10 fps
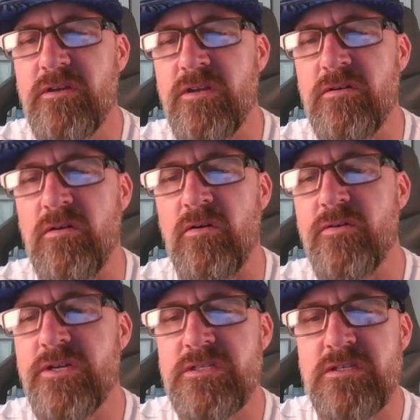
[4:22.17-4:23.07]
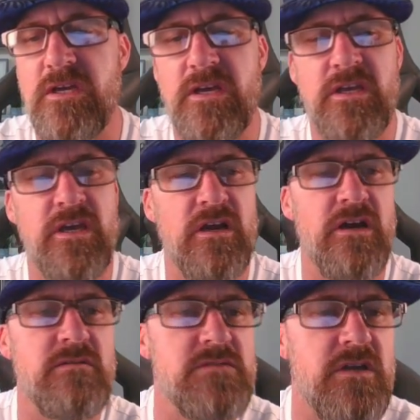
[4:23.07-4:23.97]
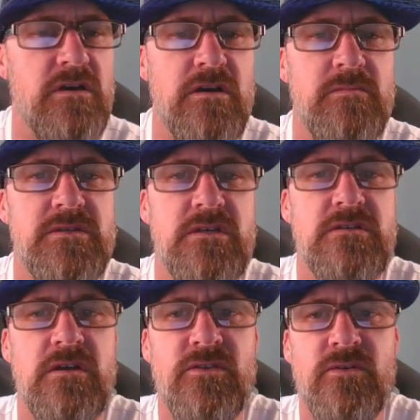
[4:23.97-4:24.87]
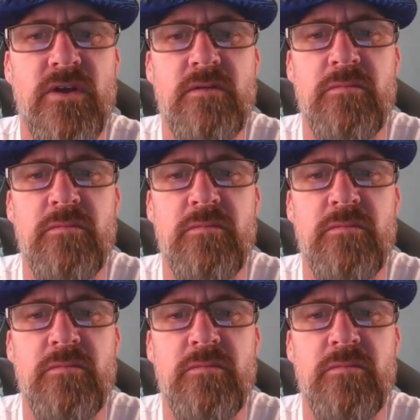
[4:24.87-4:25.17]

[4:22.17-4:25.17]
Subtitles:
You don't always get items that are 100% sell-through rate,